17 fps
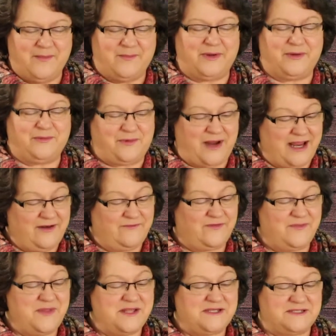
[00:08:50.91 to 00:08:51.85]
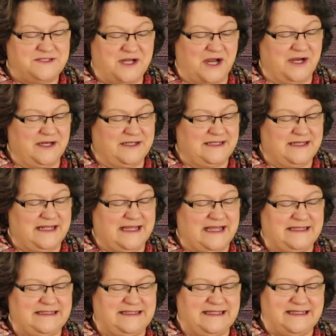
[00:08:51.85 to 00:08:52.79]
But right from the start,
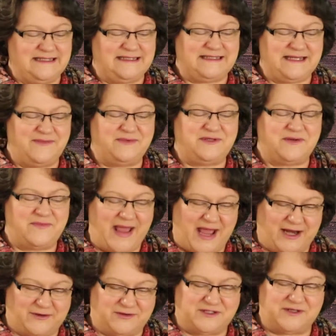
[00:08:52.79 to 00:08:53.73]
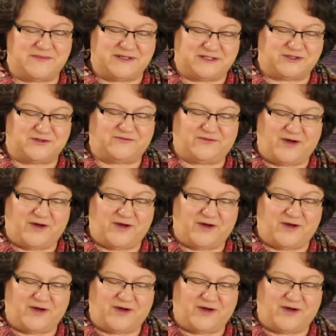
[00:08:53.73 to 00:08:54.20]
it didn't seem to matter to Mr.